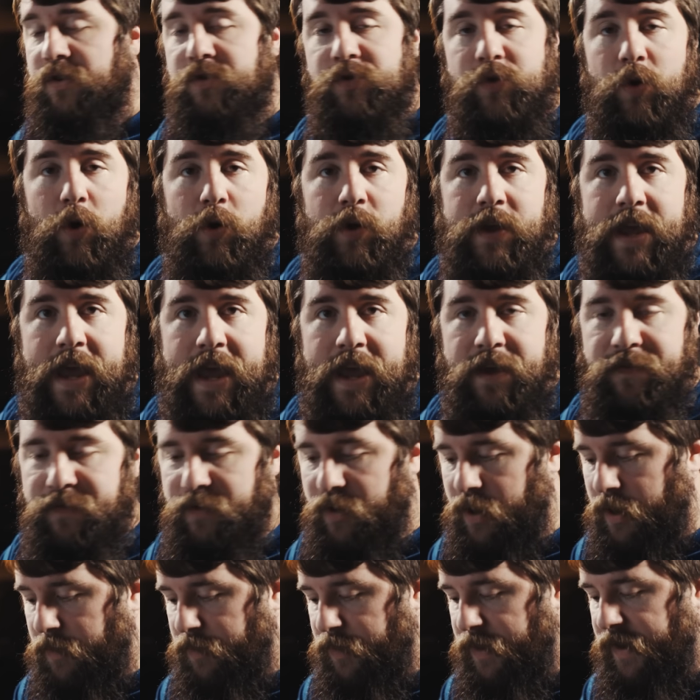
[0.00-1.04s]
Ctrl-K
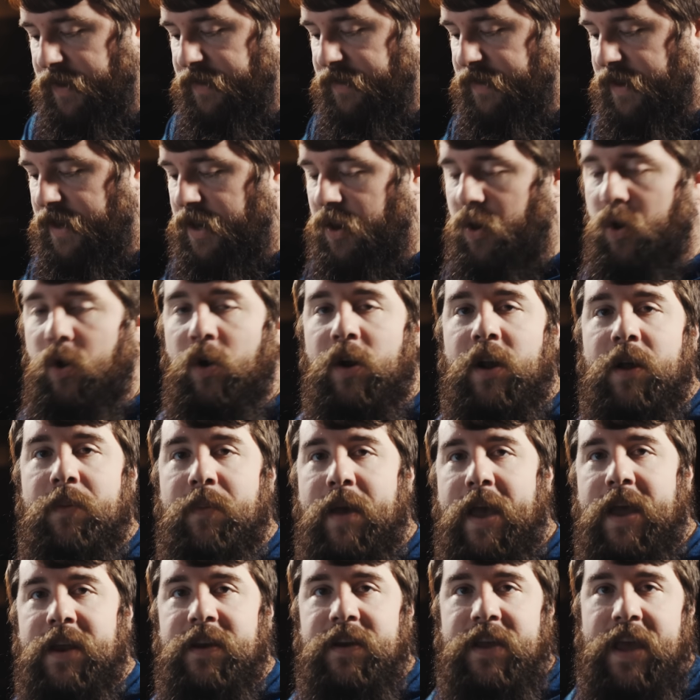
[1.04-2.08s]
if you're on PC, or
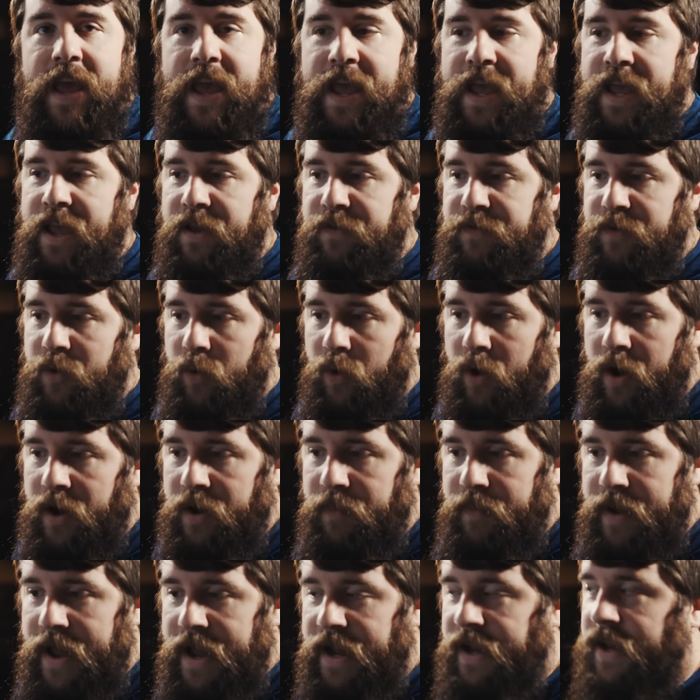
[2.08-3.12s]
Command-K if you are
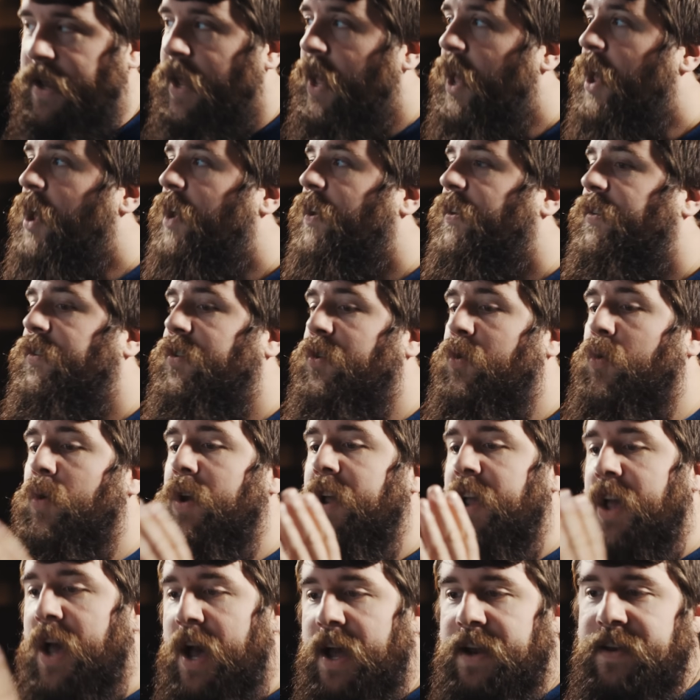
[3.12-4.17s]
on a Mac,
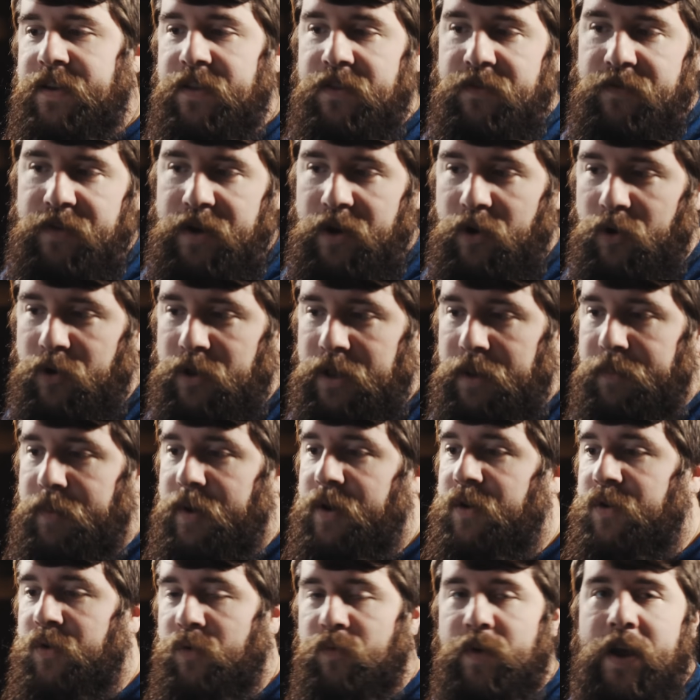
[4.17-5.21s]
to cut the video
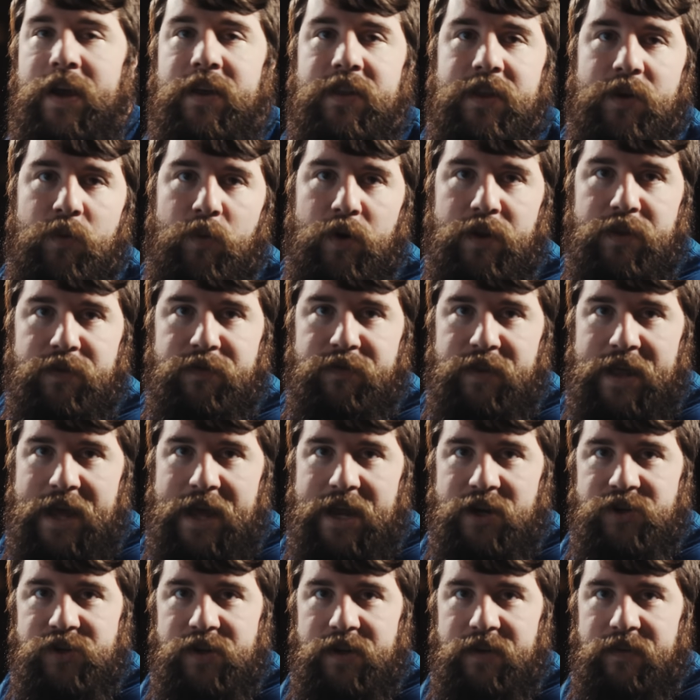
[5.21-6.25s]
clip directly where the
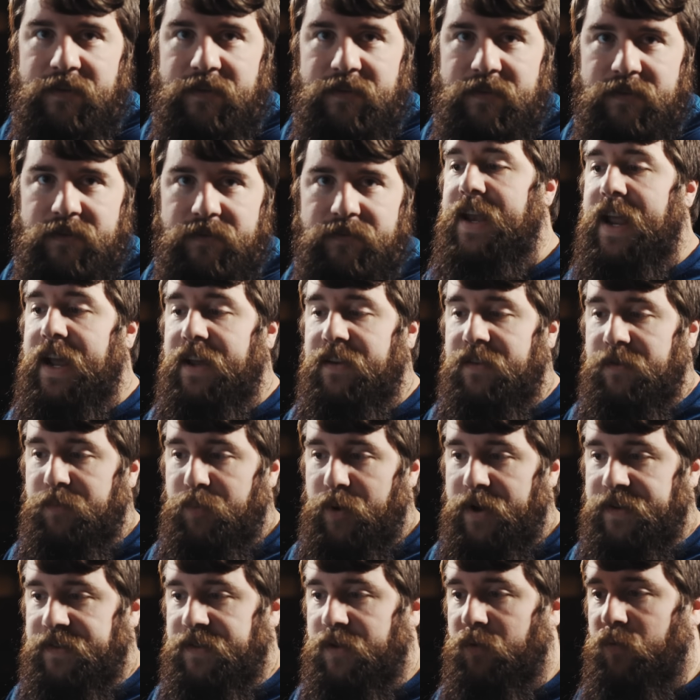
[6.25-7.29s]
flash is. Next,
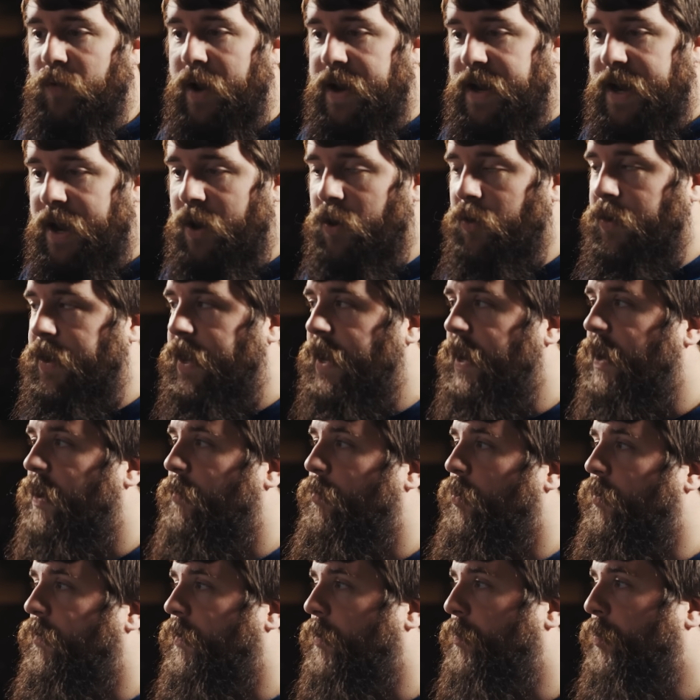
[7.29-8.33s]
press the right arrow key to
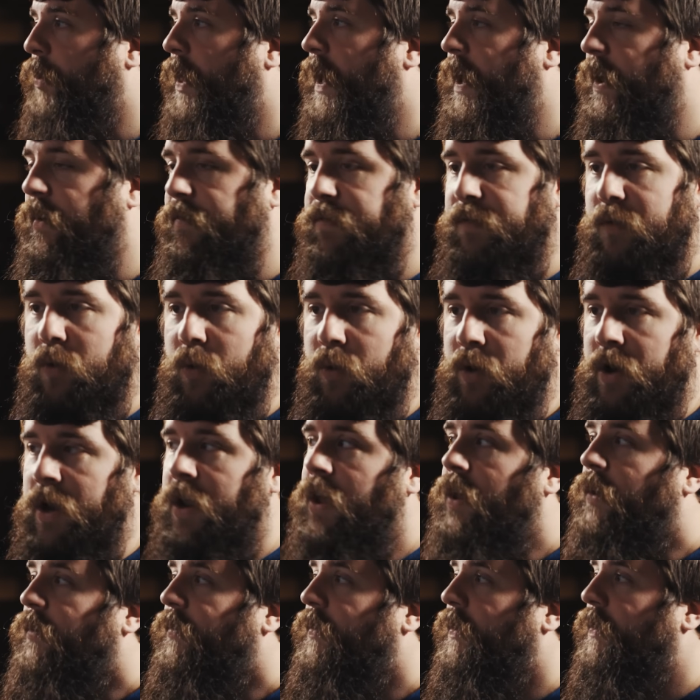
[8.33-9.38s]
move the playhead
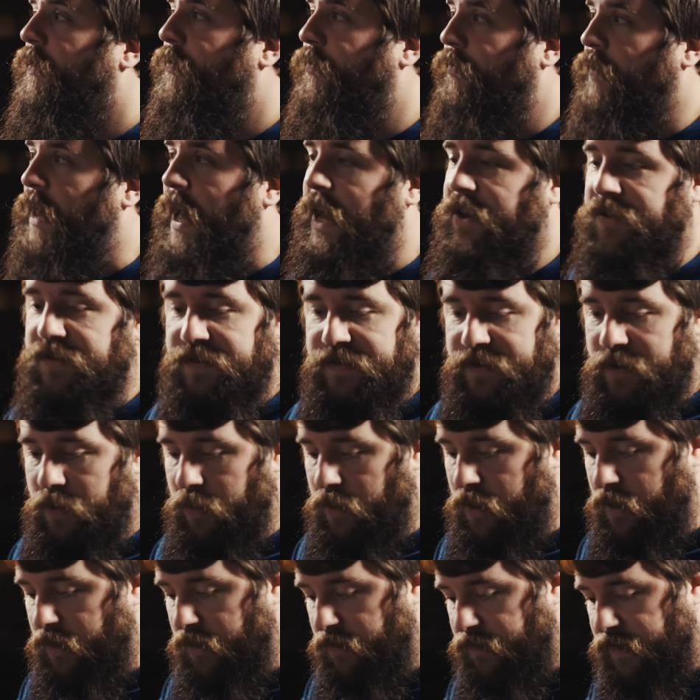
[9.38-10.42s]
forward so that the flash is no
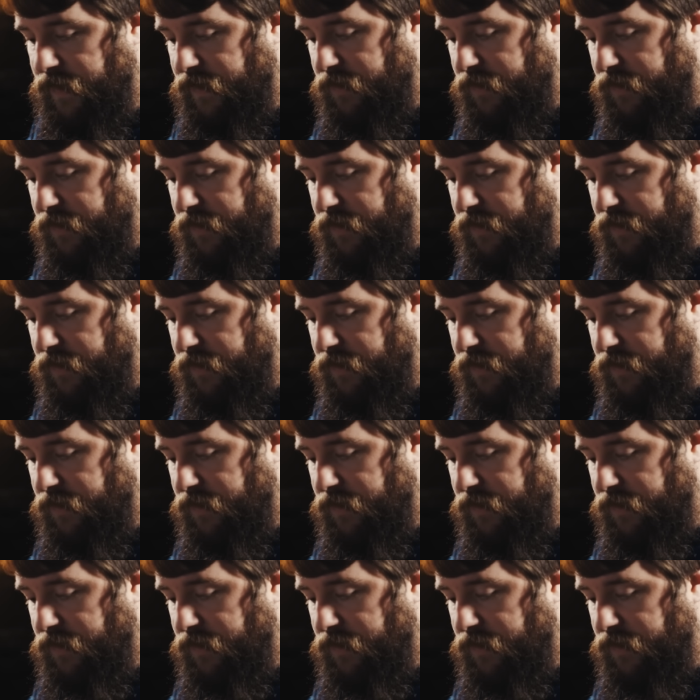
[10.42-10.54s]
longer